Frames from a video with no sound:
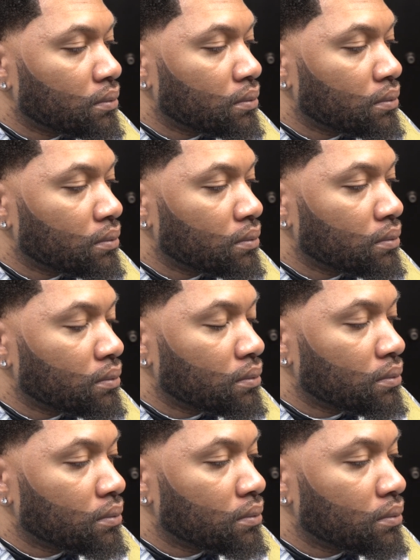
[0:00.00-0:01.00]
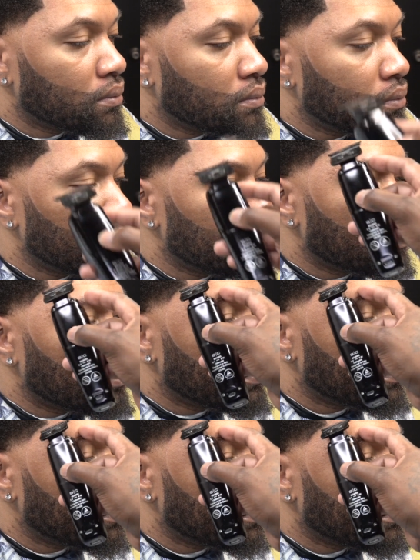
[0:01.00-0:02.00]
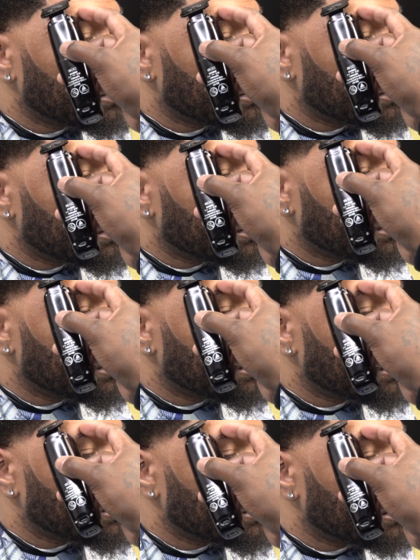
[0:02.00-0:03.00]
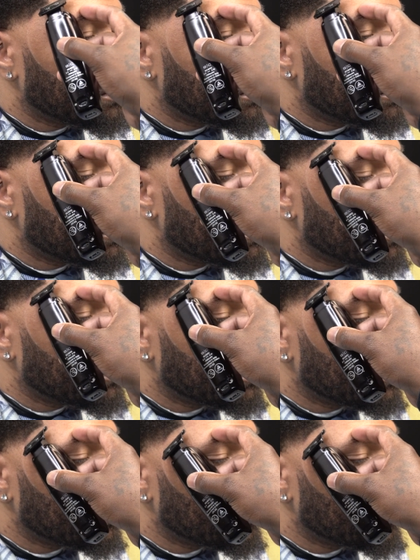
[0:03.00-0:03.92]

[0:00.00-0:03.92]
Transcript: get at least a week to almost 2 weeks from